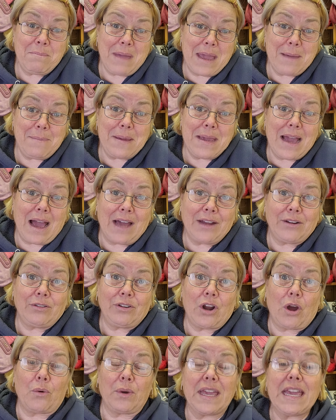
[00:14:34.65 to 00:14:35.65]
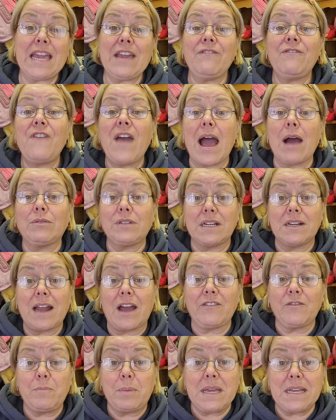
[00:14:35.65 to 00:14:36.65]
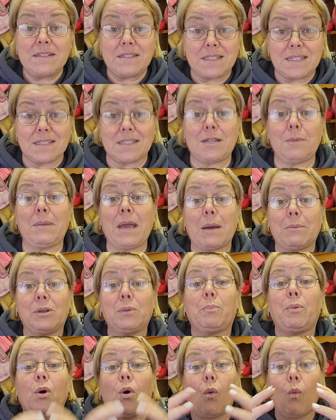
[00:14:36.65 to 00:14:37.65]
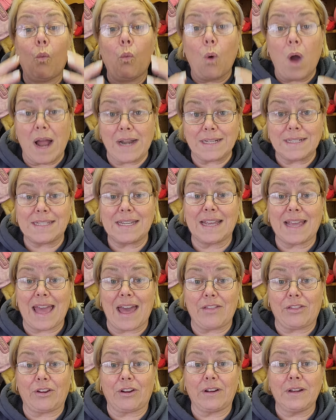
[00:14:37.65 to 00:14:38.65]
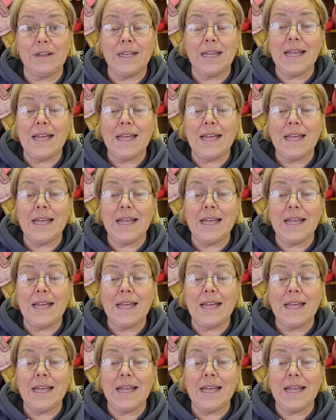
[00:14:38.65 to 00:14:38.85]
Maybe, I don't know. He found enough pieces to be able to put one together.